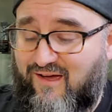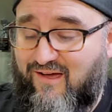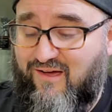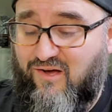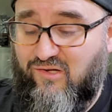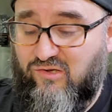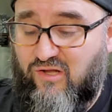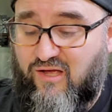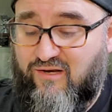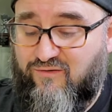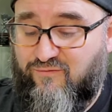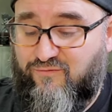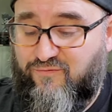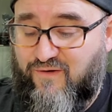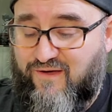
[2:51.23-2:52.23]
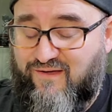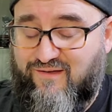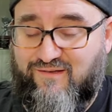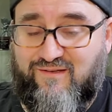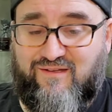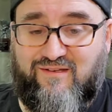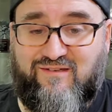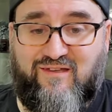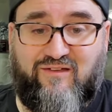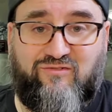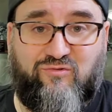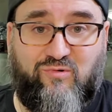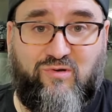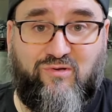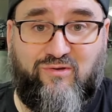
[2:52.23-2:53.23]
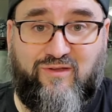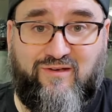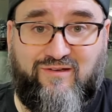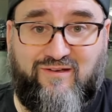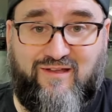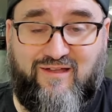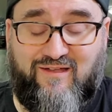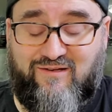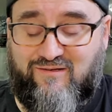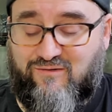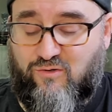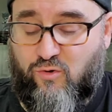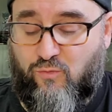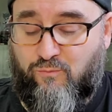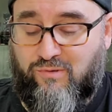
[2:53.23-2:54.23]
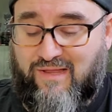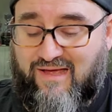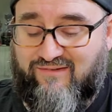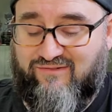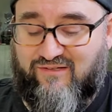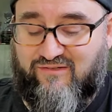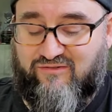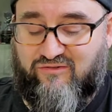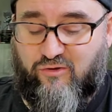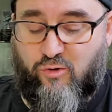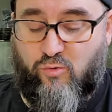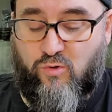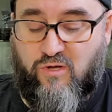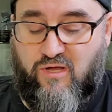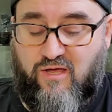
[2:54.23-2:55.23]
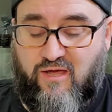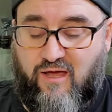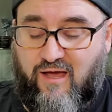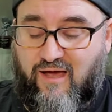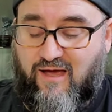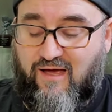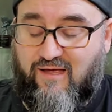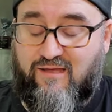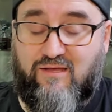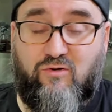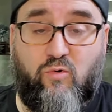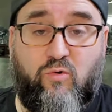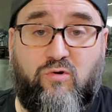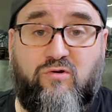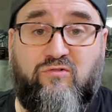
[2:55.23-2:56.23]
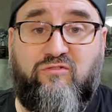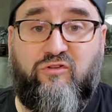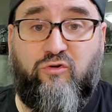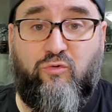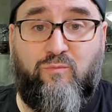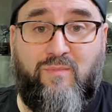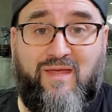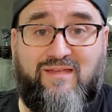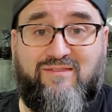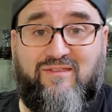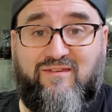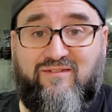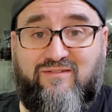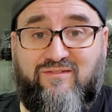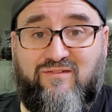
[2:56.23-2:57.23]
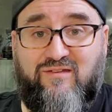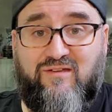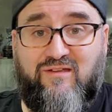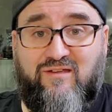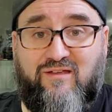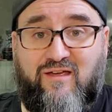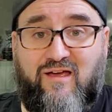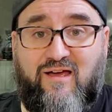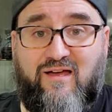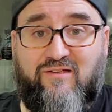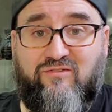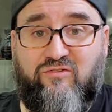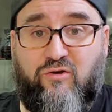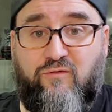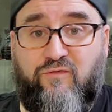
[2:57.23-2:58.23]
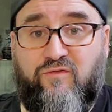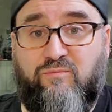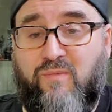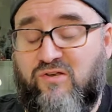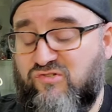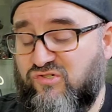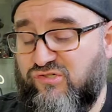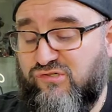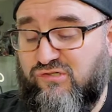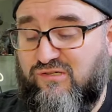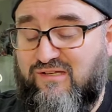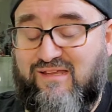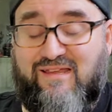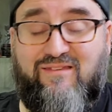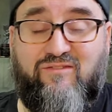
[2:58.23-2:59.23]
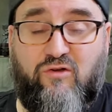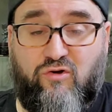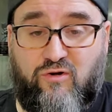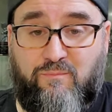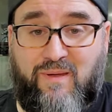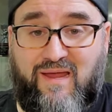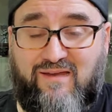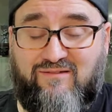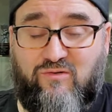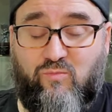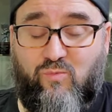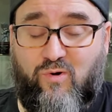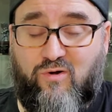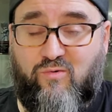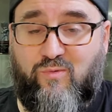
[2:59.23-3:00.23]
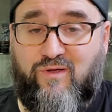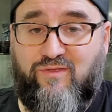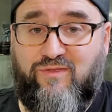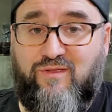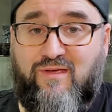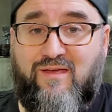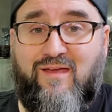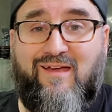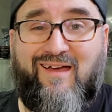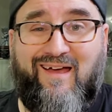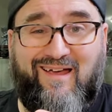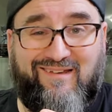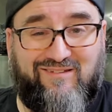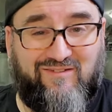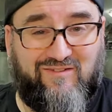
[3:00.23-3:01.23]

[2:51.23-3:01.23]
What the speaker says: a lot of industrial and home plastics. So in order to make this surface much easier to paint and work with, I